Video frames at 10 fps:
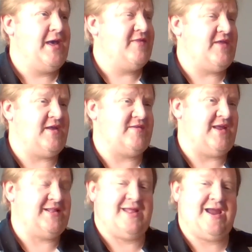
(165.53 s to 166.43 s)
They could
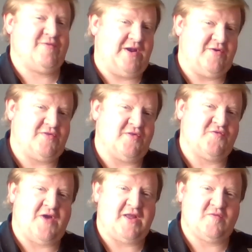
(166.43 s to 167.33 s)
take Land Raiders as
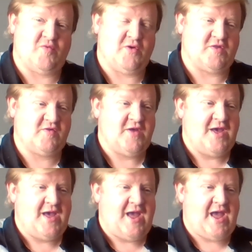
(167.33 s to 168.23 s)
transports,
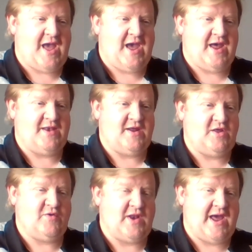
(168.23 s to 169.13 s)
and
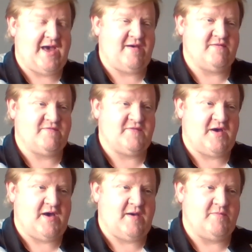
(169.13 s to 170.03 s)
you could have
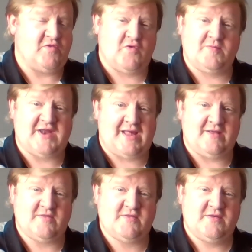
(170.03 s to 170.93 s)
Storm
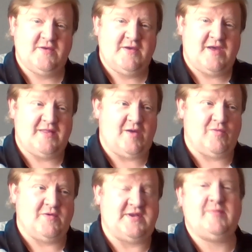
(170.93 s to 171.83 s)
Talons that
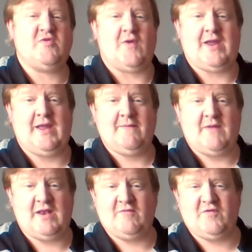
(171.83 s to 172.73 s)
were deep striking
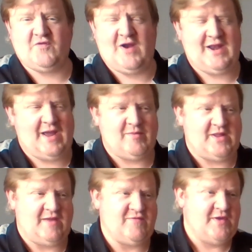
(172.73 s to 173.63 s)
and infiltrating, I
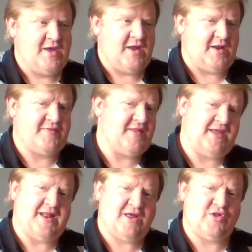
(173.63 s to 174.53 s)
believe. And not that they
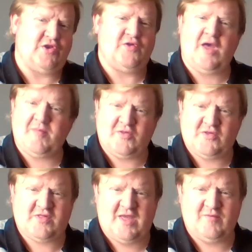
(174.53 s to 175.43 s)
can actually do that, but
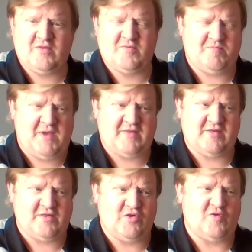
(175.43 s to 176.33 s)
just it was
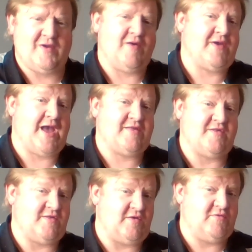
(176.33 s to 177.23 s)
basically showing how
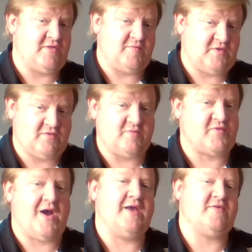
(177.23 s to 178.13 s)
Cassius used them to
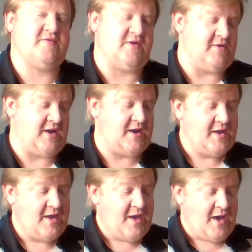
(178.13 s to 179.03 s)
surprise the Tyranid.
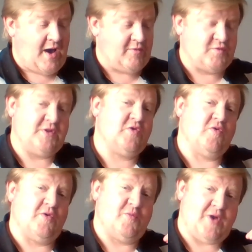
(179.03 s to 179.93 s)
It was really
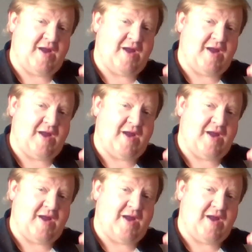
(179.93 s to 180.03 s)
cool.